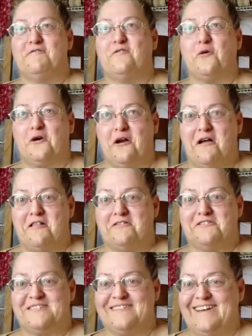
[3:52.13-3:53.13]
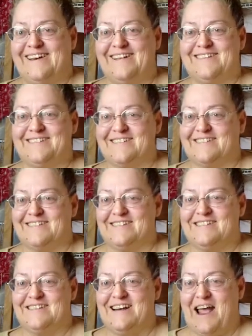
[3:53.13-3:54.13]

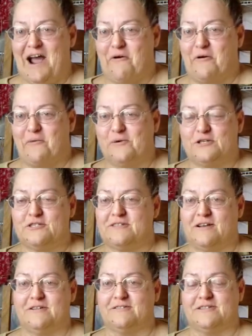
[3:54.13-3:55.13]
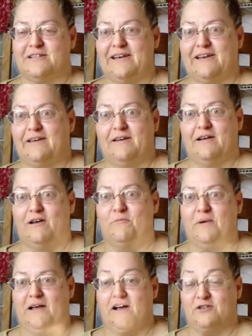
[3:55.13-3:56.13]
$4.86 an hour, which sounds like, oh
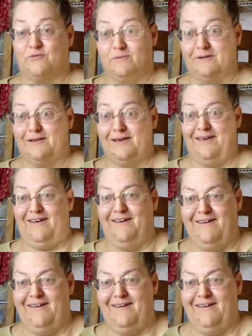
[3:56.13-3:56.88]
my gosh, really?